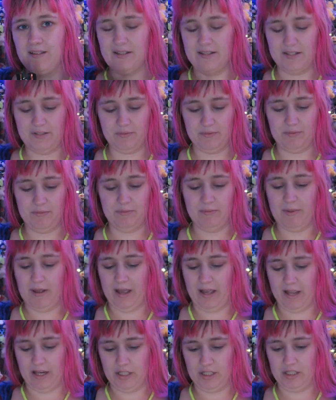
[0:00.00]
This would
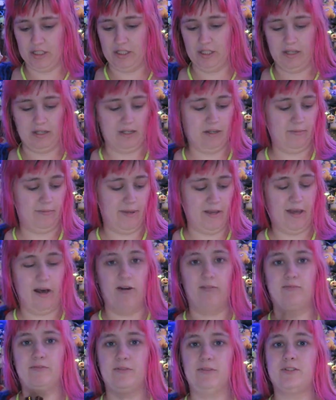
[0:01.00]
actually kind of be
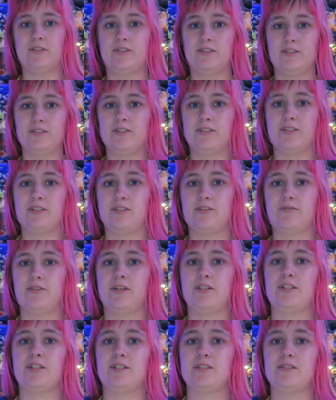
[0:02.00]
helpful in certain
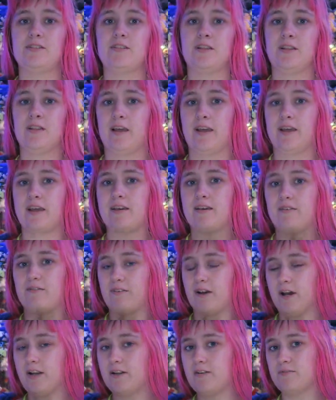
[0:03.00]
situations. Like,
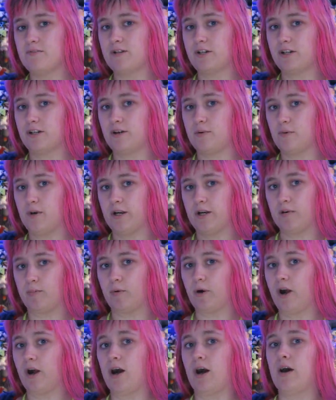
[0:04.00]
if I don't want to wear a
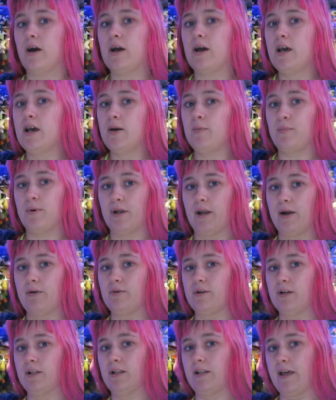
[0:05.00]
bra, but I
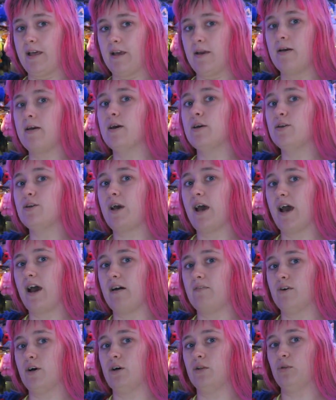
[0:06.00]
want to like
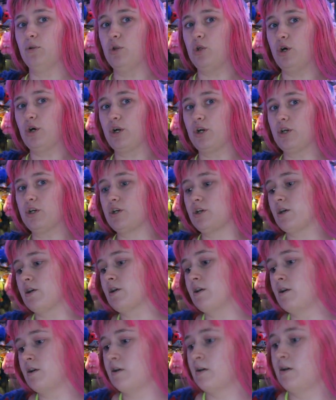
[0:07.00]
have a look,
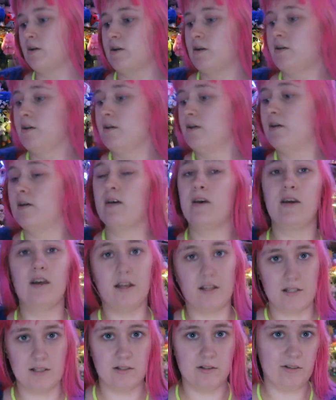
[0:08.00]

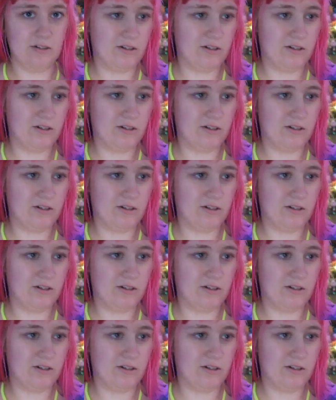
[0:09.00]
it's a